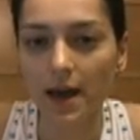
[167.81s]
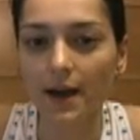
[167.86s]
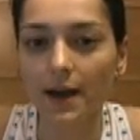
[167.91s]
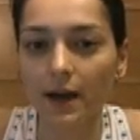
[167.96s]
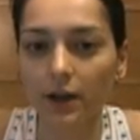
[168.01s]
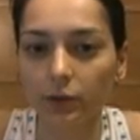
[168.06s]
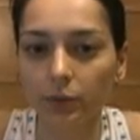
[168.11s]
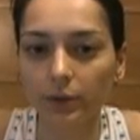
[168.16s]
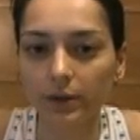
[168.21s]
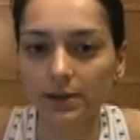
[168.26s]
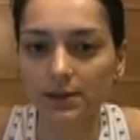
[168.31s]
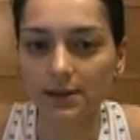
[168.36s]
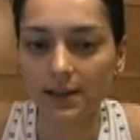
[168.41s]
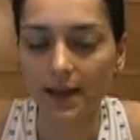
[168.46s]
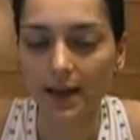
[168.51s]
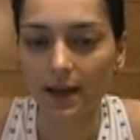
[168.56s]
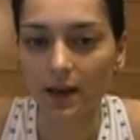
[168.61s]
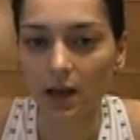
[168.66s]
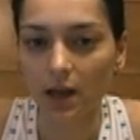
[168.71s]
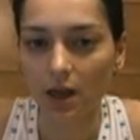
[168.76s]
and will
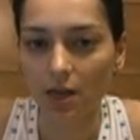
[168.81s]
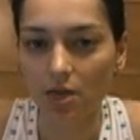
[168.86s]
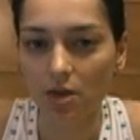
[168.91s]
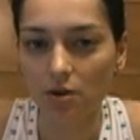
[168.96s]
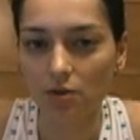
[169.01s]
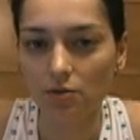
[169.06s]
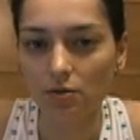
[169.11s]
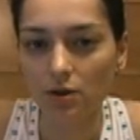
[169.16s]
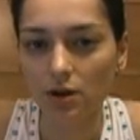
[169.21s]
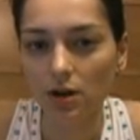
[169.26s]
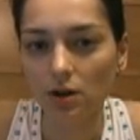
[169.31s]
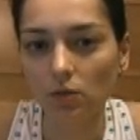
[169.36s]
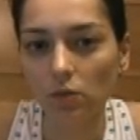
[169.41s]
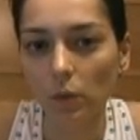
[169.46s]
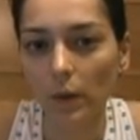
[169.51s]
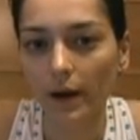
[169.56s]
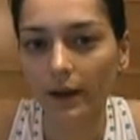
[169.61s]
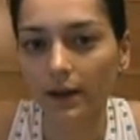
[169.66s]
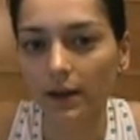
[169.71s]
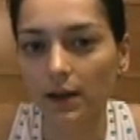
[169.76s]
take the rook on
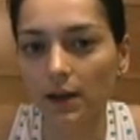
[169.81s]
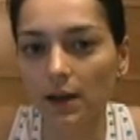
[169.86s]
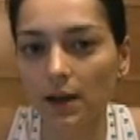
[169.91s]
f1,